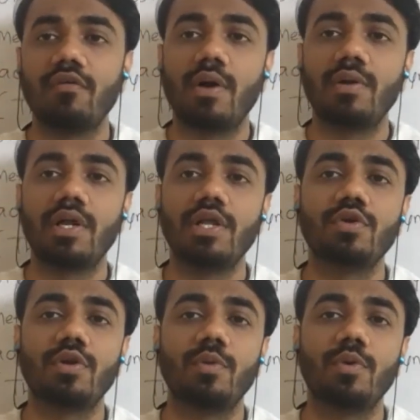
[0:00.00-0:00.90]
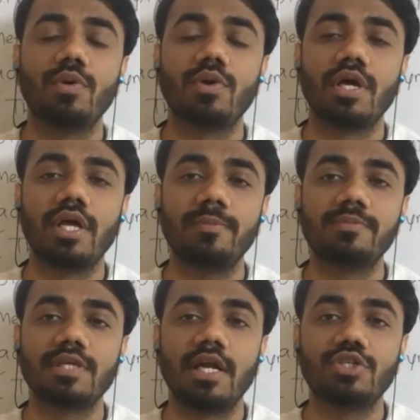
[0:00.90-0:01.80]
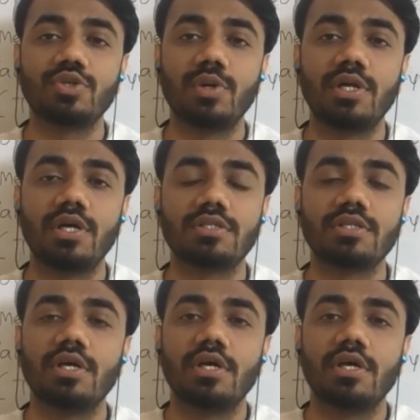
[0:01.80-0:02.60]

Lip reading: found in your hips and shoulders,